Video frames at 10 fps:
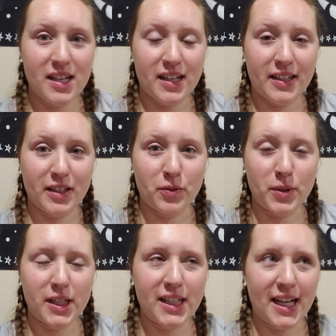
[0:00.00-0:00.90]
Uh,
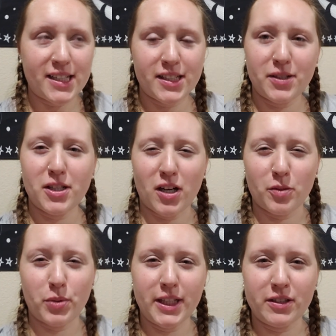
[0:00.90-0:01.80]
we actually are
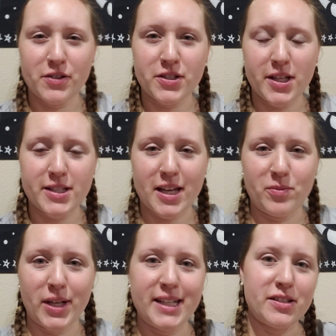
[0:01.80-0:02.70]
pretty close to the
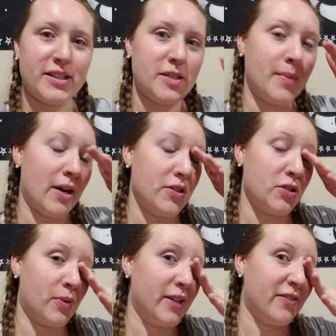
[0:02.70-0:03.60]
same weight, so that's about
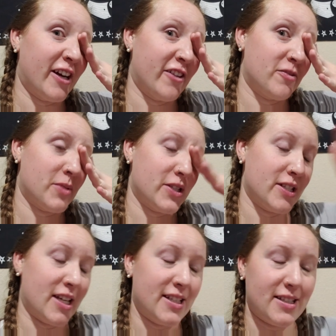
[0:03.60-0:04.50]
twenty-five
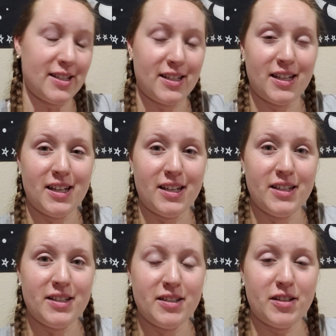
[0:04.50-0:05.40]
percent
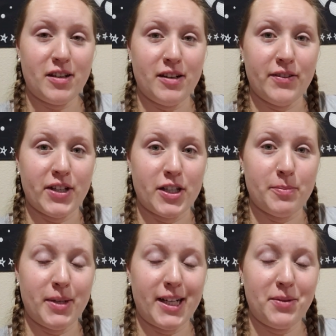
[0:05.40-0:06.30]
of our
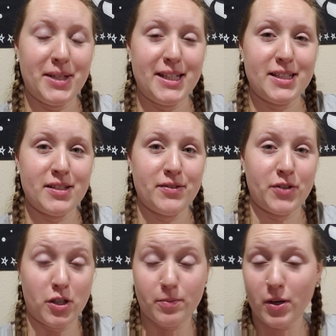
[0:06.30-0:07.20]
body weight
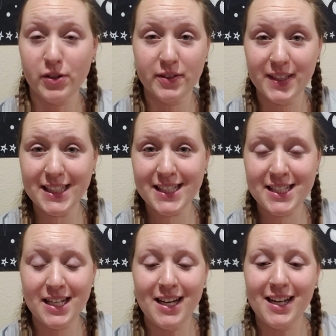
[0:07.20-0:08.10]
for both of
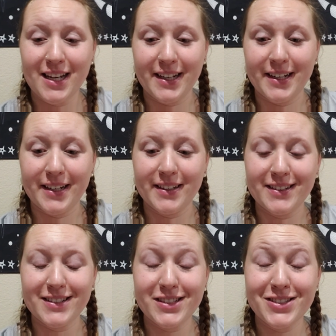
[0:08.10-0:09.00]
us. Uh,
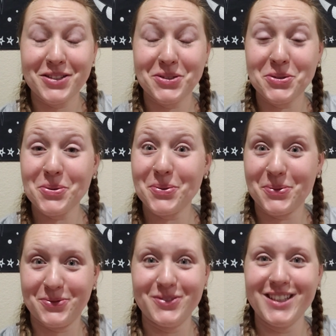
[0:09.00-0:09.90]
so
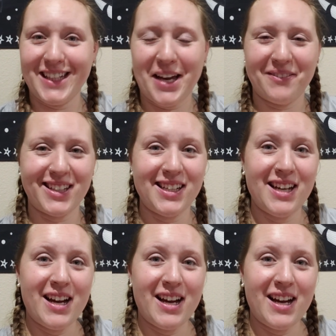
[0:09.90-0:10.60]
really heavy.